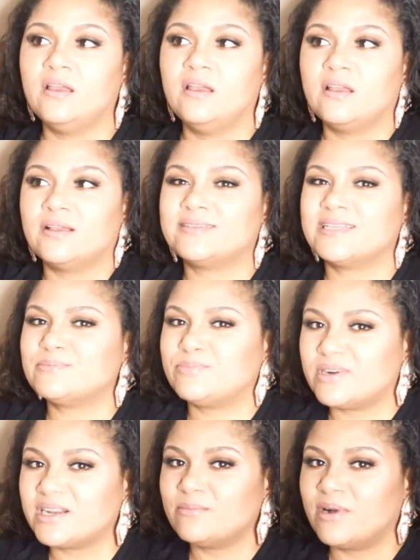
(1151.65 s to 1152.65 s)
Because that's
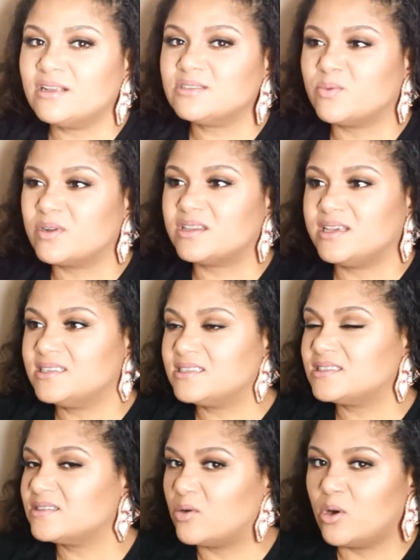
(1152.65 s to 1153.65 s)
pretty much what
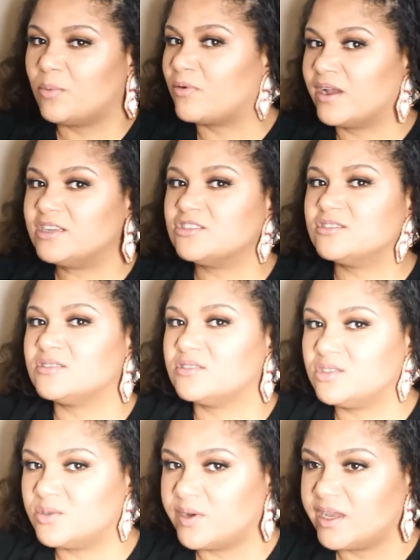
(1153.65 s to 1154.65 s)
these corporations are
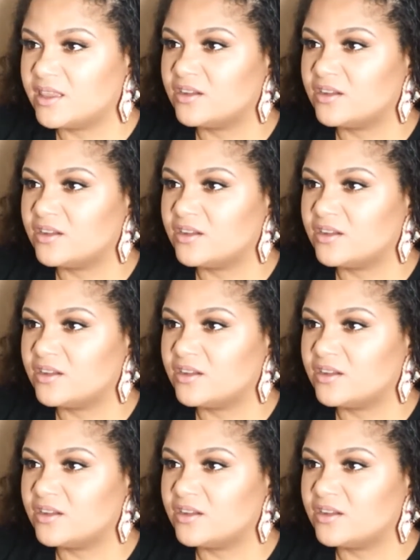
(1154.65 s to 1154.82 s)
doing.